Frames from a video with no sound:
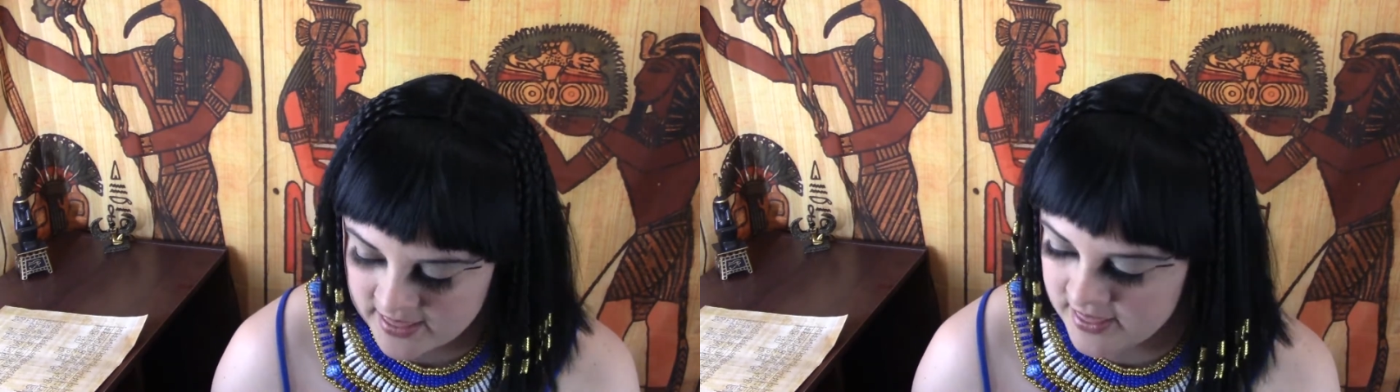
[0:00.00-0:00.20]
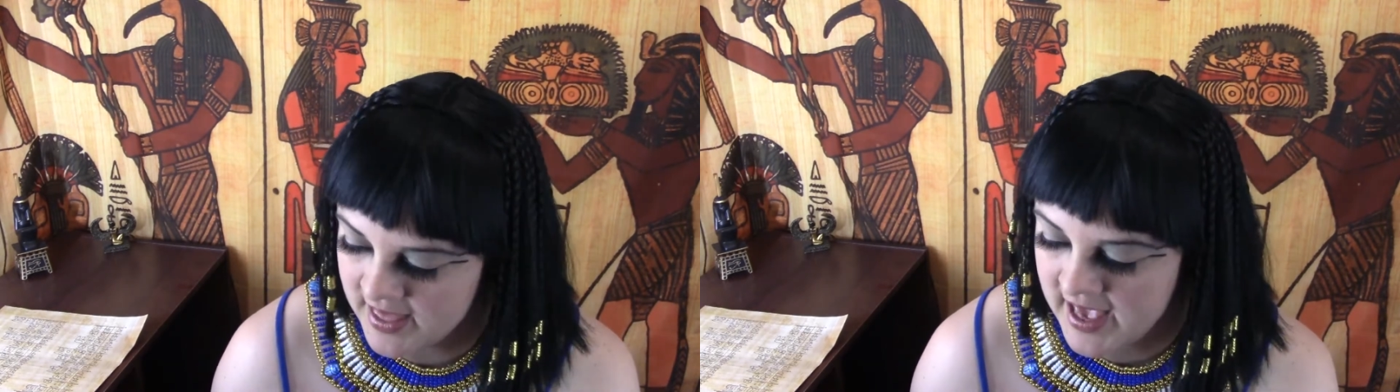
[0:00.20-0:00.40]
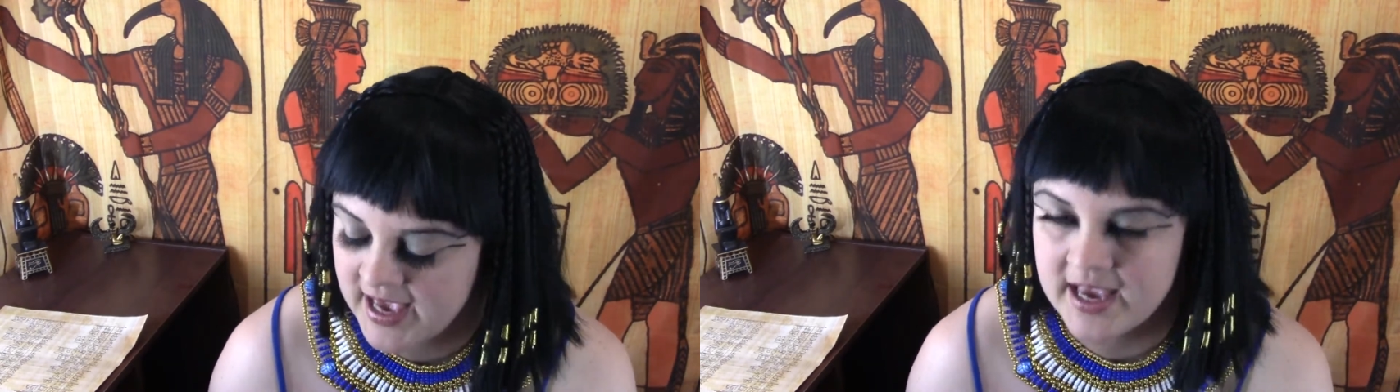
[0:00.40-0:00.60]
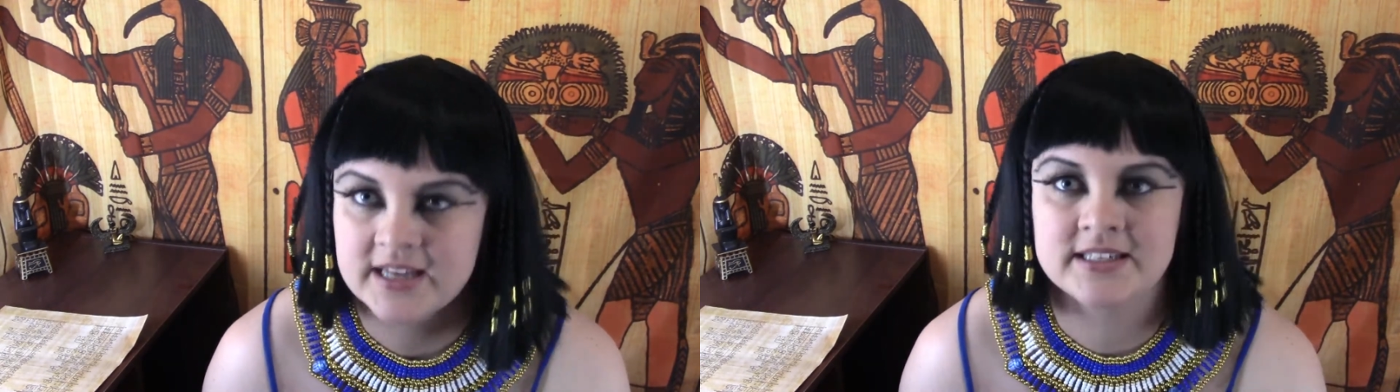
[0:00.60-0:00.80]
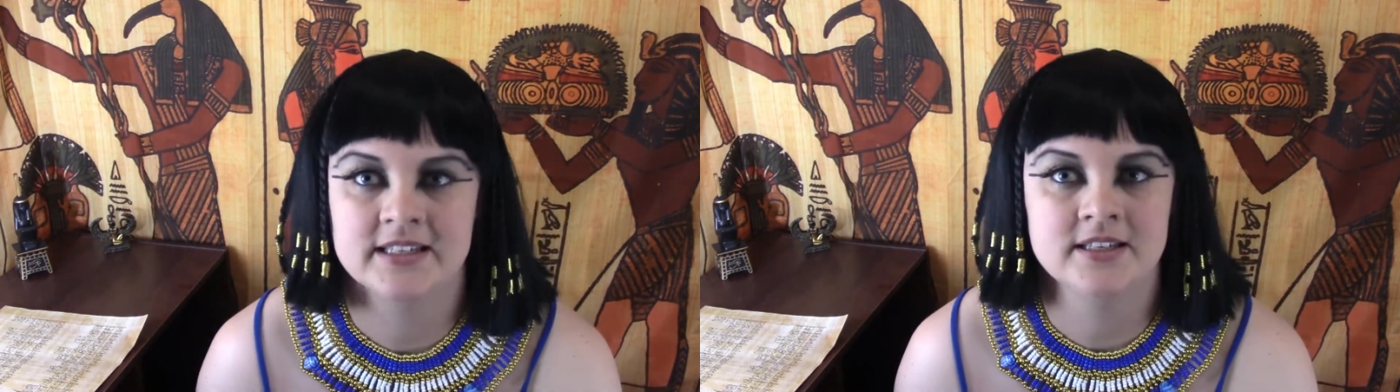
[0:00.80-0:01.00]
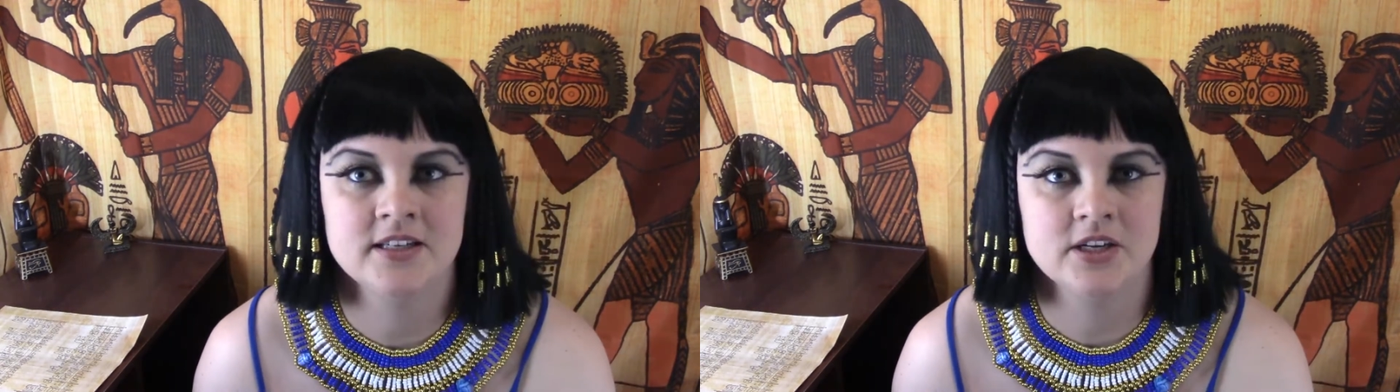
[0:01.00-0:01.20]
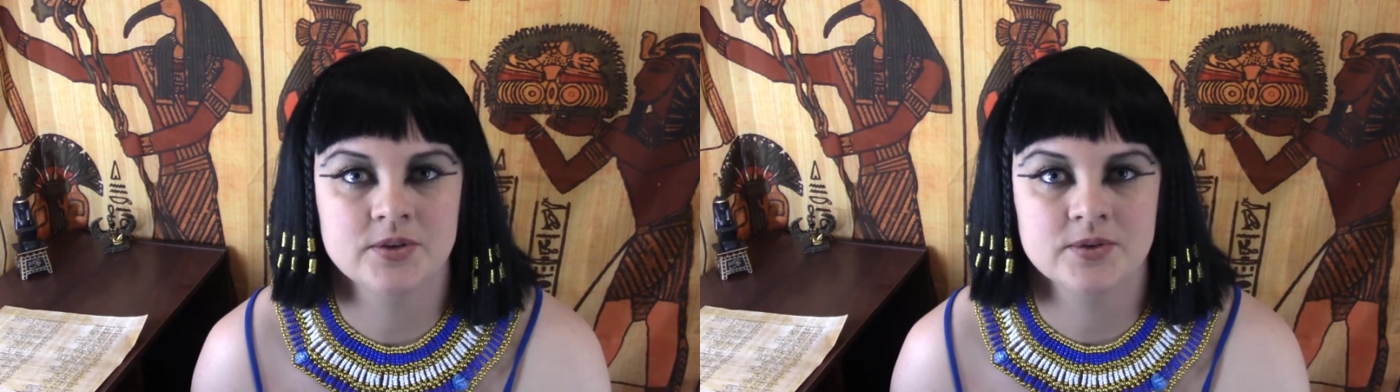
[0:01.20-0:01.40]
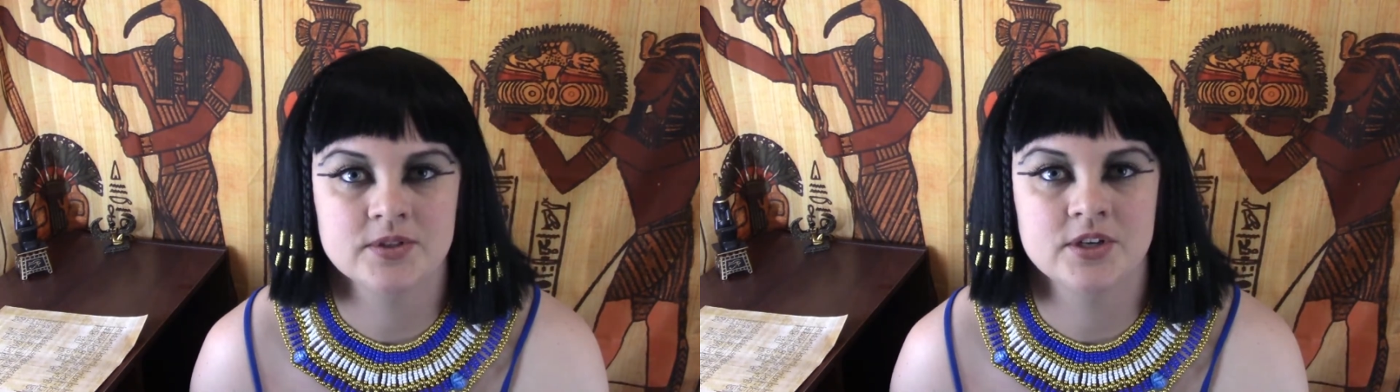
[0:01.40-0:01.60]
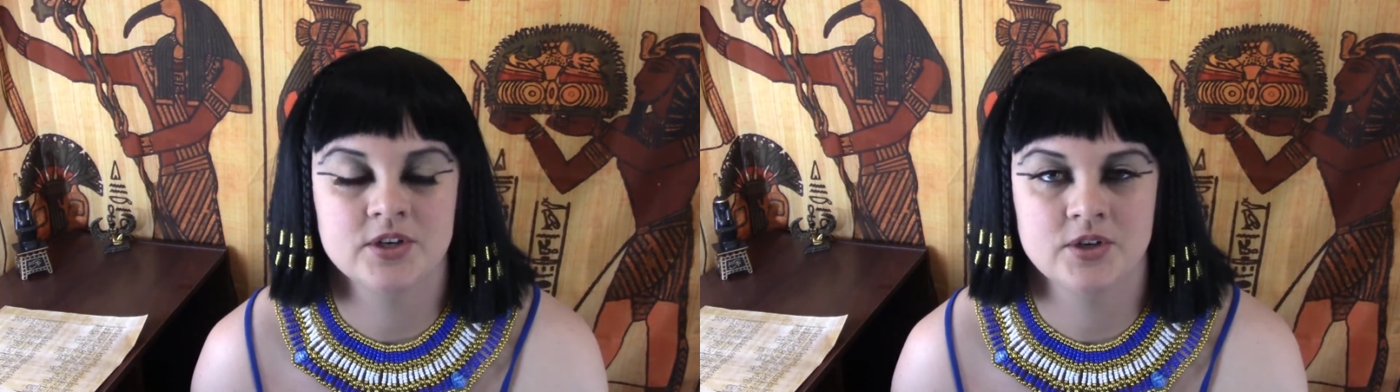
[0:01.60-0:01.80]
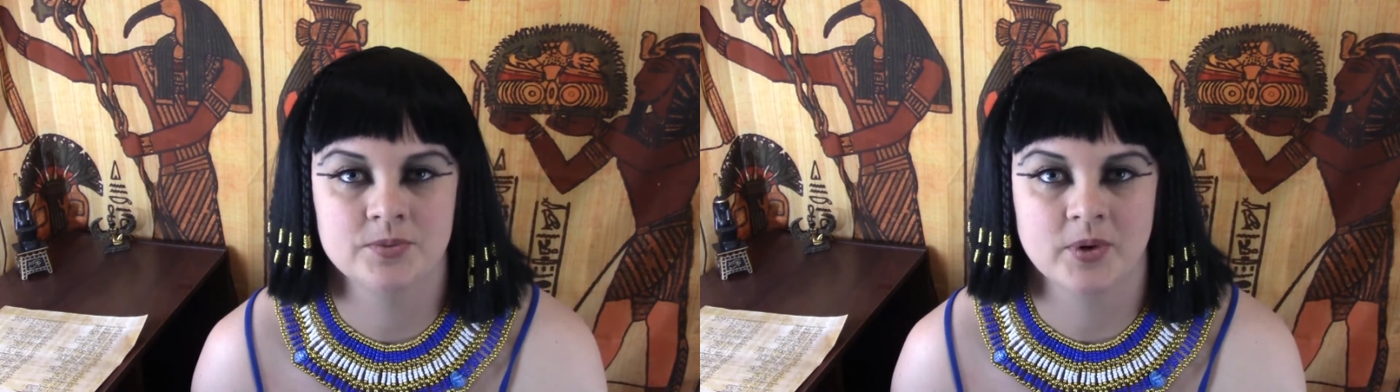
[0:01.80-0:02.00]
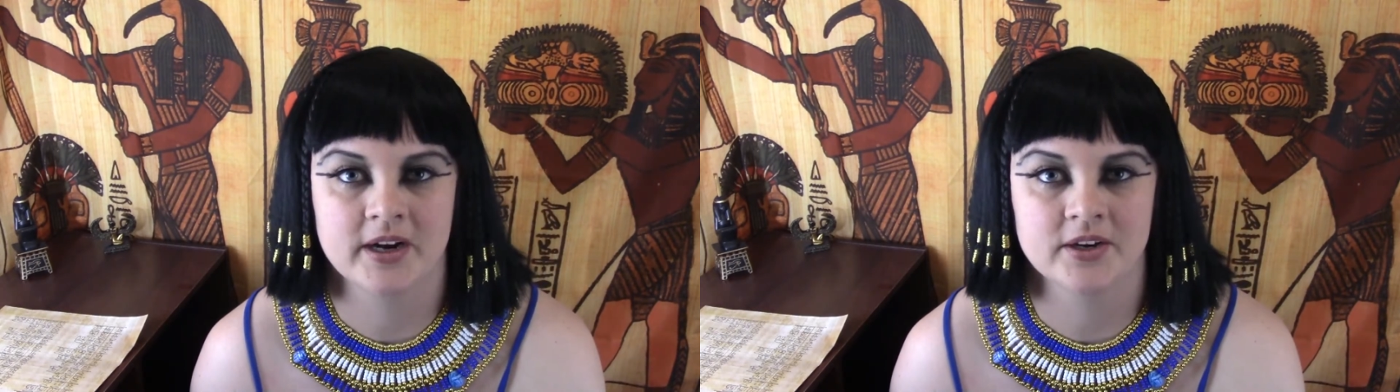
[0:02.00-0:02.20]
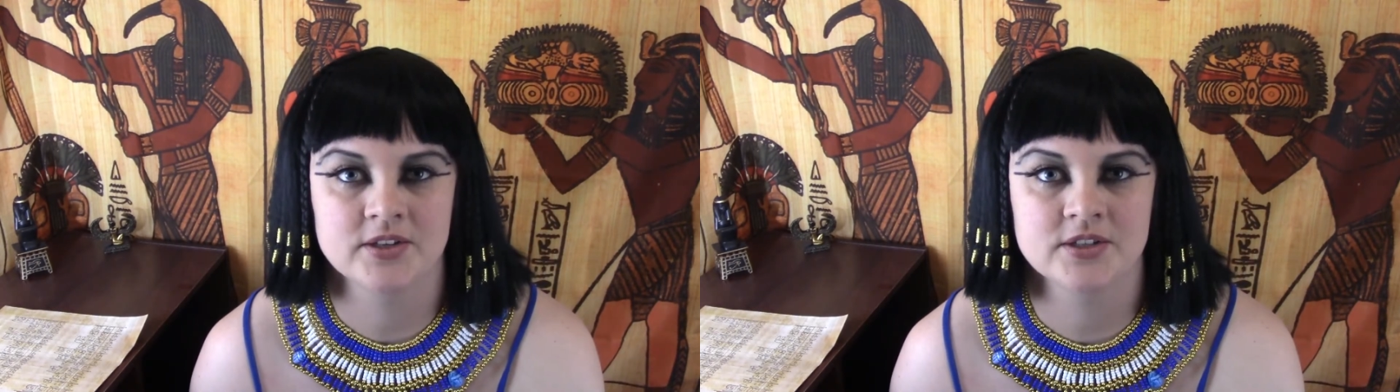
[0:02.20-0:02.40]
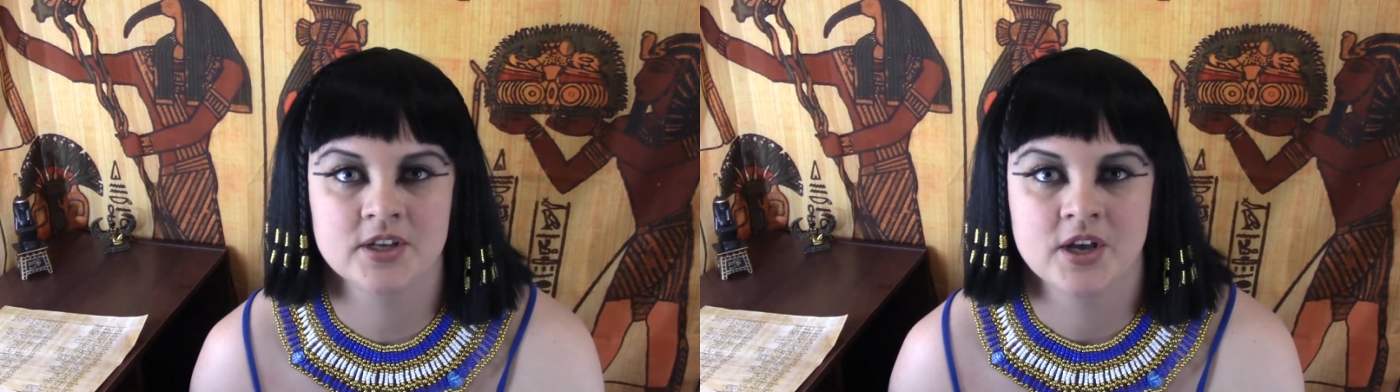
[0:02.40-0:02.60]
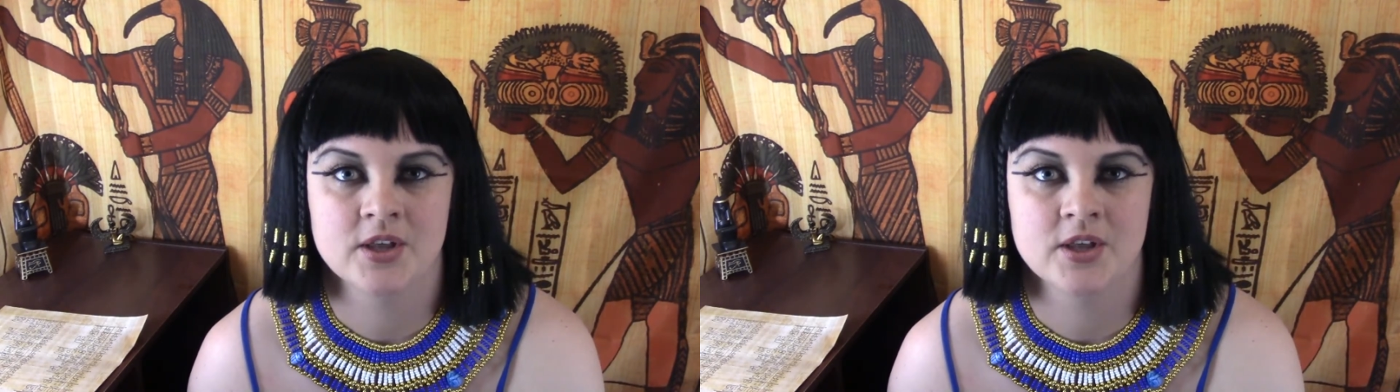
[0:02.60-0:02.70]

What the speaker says: They didn't use numerators